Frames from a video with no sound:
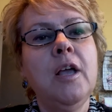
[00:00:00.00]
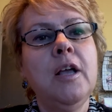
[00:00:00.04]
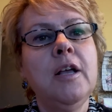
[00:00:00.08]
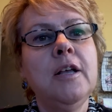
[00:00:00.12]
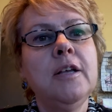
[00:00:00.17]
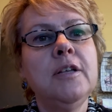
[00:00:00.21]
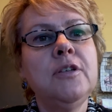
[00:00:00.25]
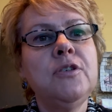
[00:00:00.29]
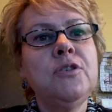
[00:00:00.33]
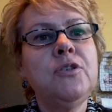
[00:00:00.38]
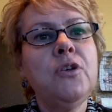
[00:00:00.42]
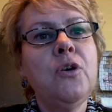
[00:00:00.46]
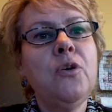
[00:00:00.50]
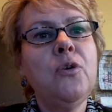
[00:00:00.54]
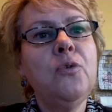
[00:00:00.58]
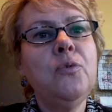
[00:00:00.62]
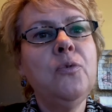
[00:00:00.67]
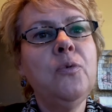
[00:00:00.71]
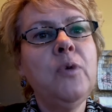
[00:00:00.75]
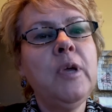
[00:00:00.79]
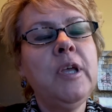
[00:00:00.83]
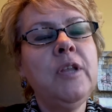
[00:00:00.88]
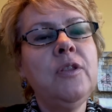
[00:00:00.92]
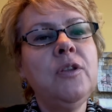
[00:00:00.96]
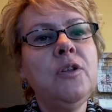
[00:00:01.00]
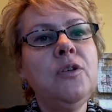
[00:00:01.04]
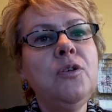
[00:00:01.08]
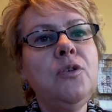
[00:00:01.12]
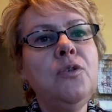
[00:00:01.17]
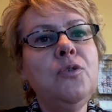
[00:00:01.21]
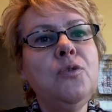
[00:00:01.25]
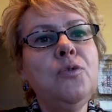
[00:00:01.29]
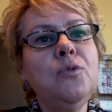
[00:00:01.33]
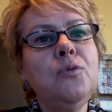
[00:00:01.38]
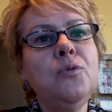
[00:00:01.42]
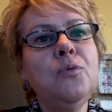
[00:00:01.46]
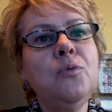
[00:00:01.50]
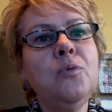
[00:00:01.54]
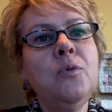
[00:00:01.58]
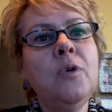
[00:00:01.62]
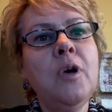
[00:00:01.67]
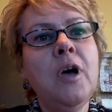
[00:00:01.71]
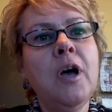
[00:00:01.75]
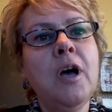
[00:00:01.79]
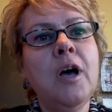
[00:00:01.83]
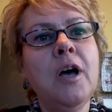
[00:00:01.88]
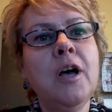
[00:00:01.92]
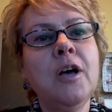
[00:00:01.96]
So in the new
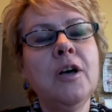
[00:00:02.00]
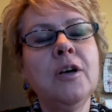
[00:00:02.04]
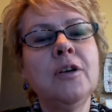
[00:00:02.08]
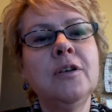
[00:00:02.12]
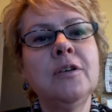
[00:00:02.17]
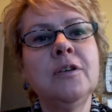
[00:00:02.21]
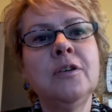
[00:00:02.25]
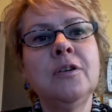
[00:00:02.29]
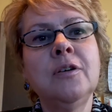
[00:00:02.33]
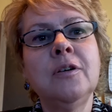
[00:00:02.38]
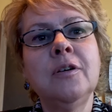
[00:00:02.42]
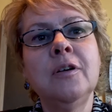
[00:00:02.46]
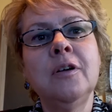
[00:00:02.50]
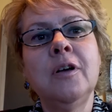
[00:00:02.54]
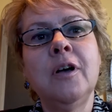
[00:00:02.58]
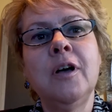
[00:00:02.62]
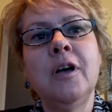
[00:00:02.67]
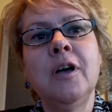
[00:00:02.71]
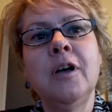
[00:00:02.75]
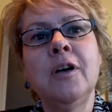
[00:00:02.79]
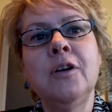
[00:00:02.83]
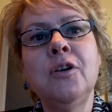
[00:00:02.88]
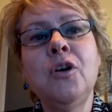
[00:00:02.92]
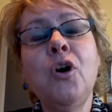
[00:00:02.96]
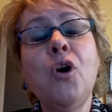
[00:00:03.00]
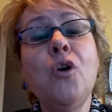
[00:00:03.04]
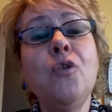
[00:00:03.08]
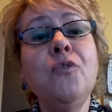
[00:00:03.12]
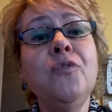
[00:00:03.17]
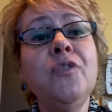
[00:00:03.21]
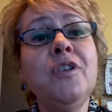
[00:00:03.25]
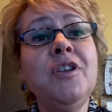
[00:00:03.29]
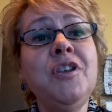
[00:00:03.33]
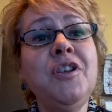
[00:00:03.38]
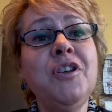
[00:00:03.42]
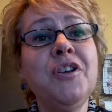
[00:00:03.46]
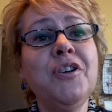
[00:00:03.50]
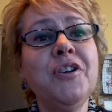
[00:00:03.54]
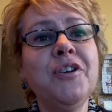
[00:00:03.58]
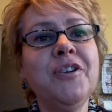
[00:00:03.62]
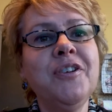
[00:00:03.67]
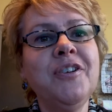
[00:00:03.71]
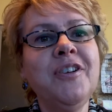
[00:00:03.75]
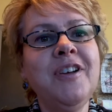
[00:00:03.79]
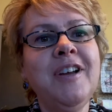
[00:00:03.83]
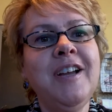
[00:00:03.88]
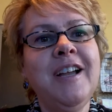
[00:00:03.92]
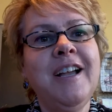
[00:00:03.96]
COVID
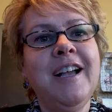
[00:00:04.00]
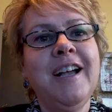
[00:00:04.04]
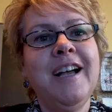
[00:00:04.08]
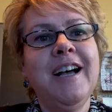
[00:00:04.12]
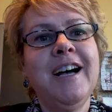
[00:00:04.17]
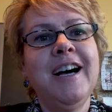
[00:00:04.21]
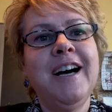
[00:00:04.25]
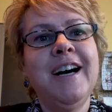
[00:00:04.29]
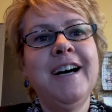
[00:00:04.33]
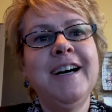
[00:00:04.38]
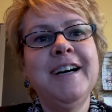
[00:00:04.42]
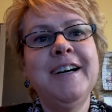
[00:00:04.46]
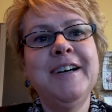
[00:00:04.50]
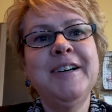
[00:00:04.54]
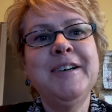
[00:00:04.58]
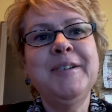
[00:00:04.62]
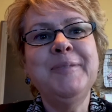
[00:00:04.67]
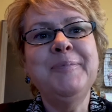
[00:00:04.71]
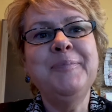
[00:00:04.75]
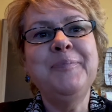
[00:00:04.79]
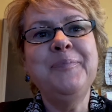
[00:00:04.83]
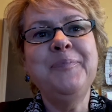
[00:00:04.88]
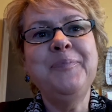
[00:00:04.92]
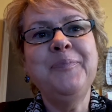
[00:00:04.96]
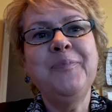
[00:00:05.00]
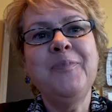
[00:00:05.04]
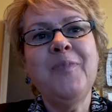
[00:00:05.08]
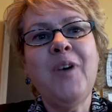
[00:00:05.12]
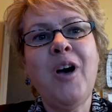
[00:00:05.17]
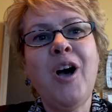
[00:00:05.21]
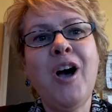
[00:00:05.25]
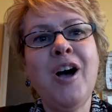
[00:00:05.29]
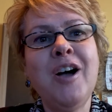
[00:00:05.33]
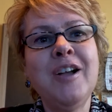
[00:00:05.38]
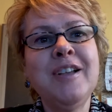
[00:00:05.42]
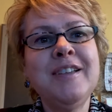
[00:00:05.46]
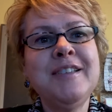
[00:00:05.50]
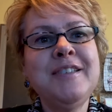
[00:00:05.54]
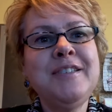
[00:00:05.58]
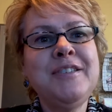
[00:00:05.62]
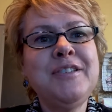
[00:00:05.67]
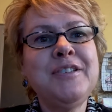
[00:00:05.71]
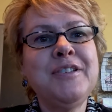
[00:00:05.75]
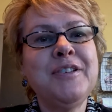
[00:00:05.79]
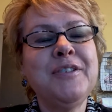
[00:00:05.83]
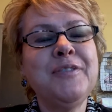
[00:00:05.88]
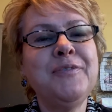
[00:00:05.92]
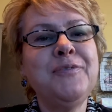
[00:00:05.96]
year,
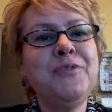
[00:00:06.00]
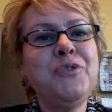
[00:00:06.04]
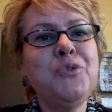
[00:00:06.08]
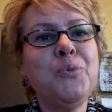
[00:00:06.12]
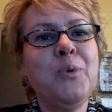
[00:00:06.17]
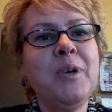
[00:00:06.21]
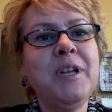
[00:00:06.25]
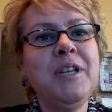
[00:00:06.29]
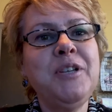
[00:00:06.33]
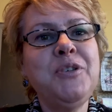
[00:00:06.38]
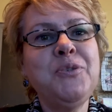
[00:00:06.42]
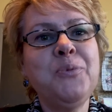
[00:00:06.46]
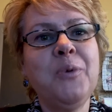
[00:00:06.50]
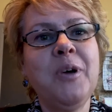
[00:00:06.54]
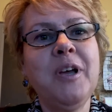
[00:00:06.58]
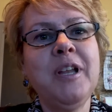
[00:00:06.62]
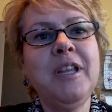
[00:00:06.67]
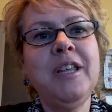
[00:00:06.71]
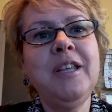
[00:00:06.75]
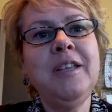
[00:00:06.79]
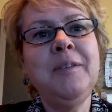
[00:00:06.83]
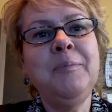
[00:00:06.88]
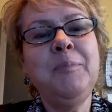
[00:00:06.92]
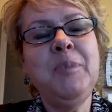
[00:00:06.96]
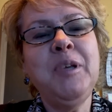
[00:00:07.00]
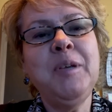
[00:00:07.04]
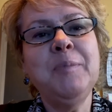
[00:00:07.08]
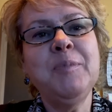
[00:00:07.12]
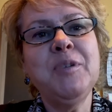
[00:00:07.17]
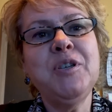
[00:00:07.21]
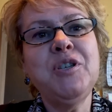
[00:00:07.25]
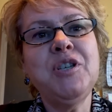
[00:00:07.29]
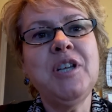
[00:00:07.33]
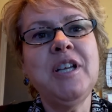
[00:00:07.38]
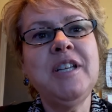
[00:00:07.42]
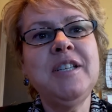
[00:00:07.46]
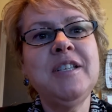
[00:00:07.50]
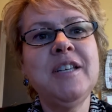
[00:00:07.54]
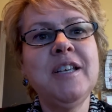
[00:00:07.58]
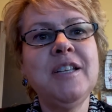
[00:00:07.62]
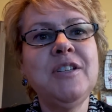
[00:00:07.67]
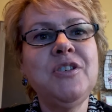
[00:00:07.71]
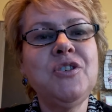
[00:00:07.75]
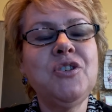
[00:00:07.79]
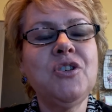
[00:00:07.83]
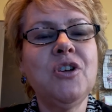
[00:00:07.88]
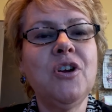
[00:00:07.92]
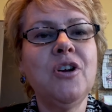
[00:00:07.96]
August of 2020, Pima JTED
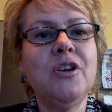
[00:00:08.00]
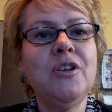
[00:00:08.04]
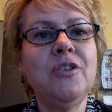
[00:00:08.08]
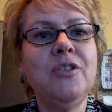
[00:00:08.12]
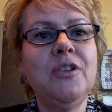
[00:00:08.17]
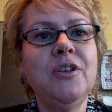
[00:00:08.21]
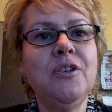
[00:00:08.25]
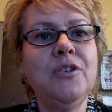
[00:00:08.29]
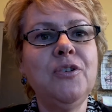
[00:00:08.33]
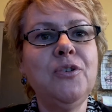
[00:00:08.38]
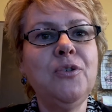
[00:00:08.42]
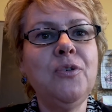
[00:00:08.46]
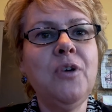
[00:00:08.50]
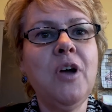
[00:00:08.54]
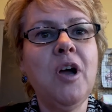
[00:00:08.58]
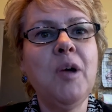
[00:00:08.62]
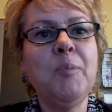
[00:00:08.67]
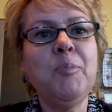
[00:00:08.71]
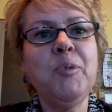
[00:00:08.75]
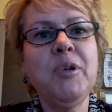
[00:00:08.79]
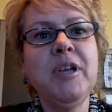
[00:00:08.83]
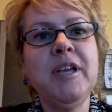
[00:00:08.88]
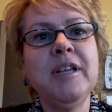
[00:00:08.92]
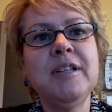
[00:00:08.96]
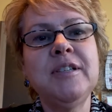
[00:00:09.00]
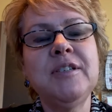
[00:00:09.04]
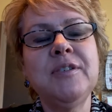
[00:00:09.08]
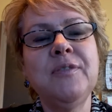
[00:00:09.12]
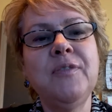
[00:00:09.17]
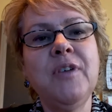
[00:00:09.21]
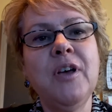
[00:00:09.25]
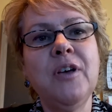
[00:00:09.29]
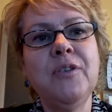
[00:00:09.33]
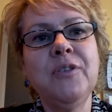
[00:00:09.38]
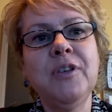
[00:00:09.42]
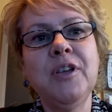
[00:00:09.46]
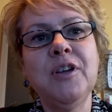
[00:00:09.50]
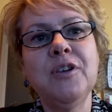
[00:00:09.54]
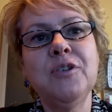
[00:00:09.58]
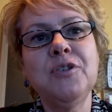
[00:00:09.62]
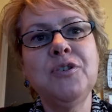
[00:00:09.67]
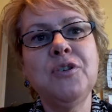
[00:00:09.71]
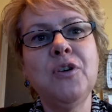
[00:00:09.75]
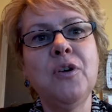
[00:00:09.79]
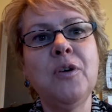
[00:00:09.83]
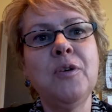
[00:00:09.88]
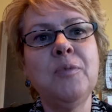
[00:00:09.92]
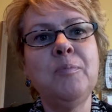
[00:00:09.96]
started their new comprehensive
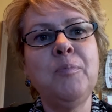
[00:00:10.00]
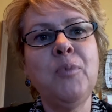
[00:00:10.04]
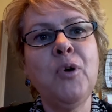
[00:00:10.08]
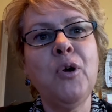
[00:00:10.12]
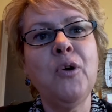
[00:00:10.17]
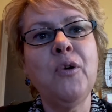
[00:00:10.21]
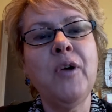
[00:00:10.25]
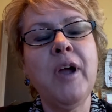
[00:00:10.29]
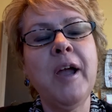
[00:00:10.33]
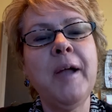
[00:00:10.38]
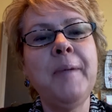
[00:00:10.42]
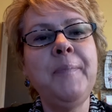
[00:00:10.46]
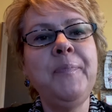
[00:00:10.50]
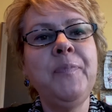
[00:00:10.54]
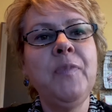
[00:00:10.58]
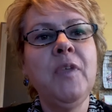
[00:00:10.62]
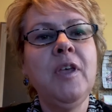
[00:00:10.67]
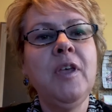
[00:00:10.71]
healthcare program,